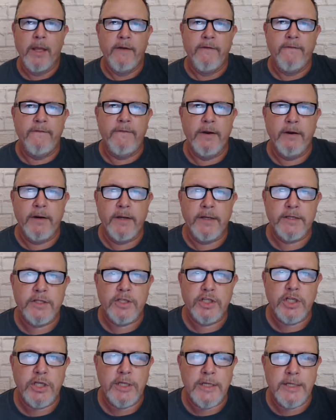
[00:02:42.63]
various
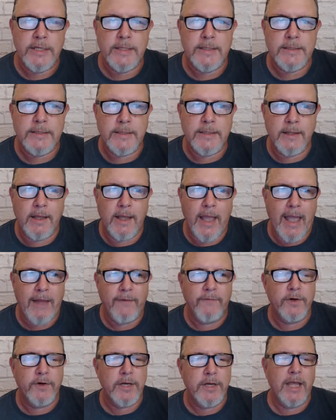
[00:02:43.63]
cheese
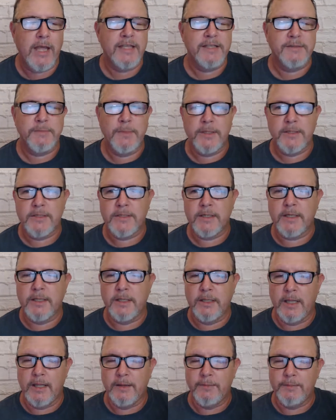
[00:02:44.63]
advertisements,
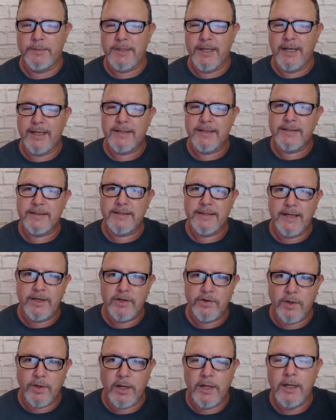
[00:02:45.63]
clubs,
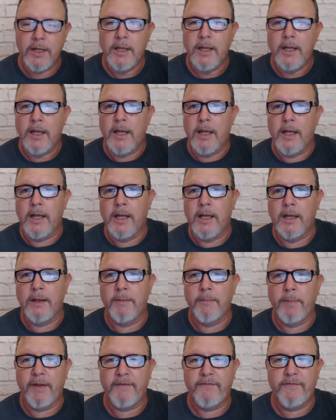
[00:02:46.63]
etc.,
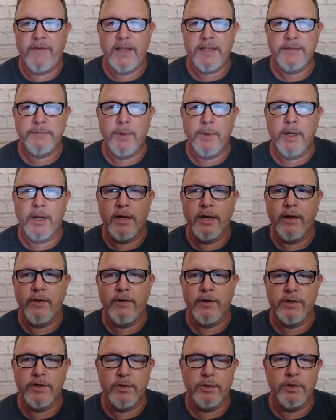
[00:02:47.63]
by Facebook and
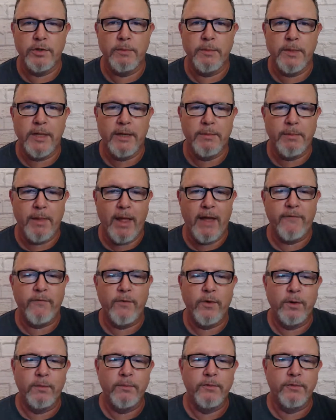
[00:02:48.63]
other social media
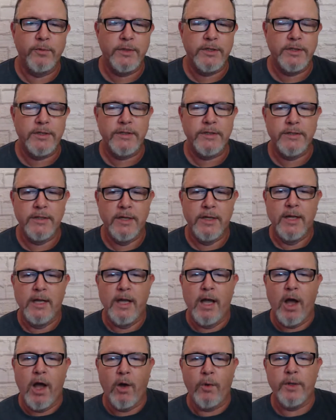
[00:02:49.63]
platforms, which is
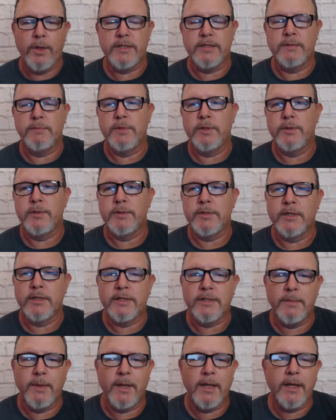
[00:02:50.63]
always amusing
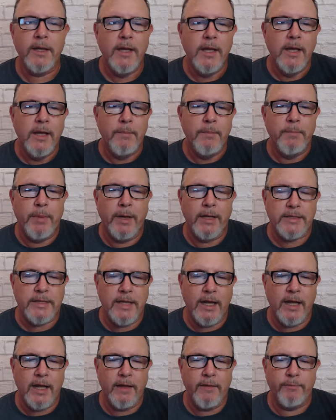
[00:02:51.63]
to me. But
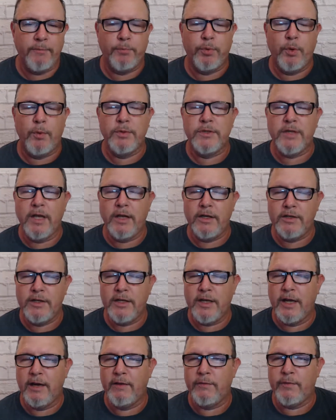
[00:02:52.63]
what was actually
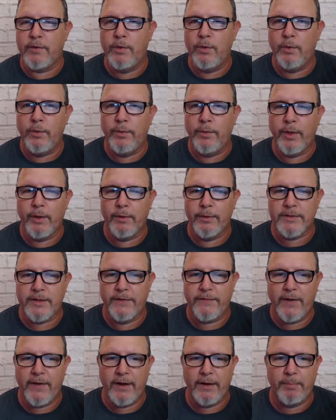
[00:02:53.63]
kind of cool though was I
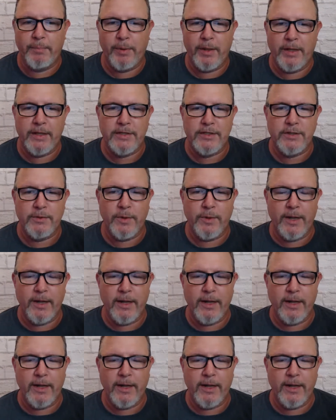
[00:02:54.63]
found a place to